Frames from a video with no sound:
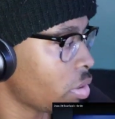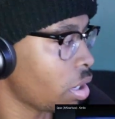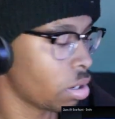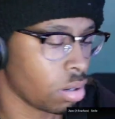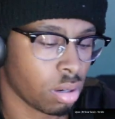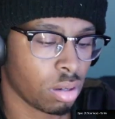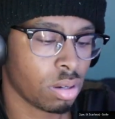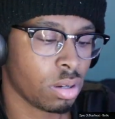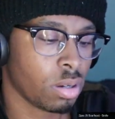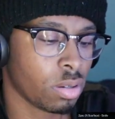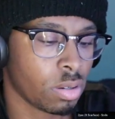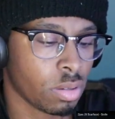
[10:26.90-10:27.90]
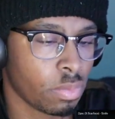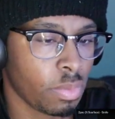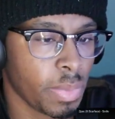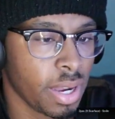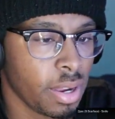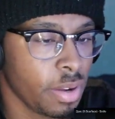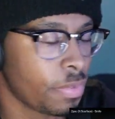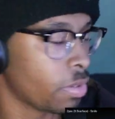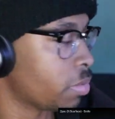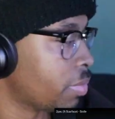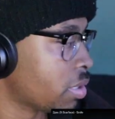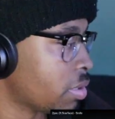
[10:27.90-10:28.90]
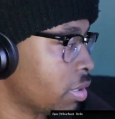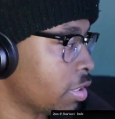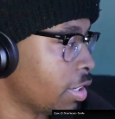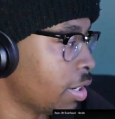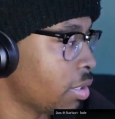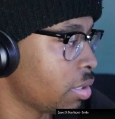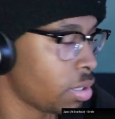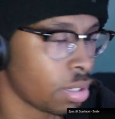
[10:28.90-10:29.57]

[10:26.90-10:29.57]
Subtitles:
Oh, my headphones messing up, dog.